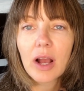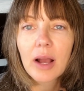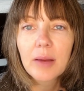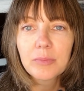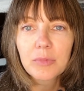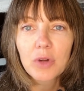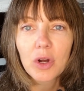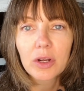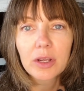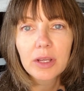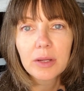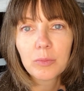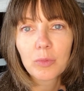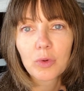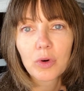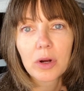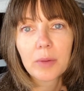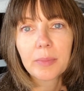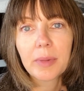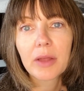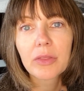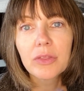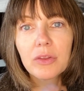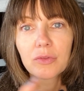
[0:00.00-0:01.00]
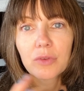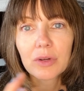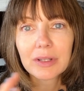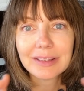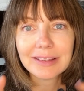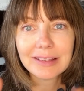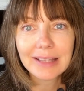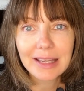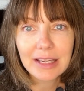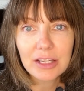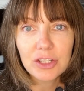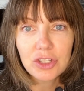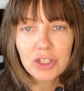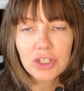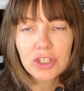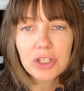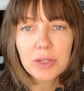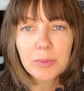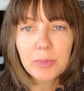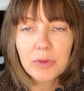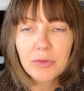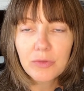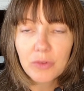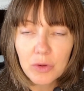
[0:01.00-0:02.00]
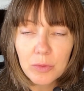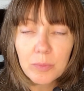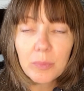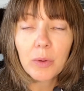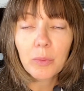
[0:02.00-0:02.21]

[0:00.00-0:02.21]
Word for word: I'm talking more about the relationship with food,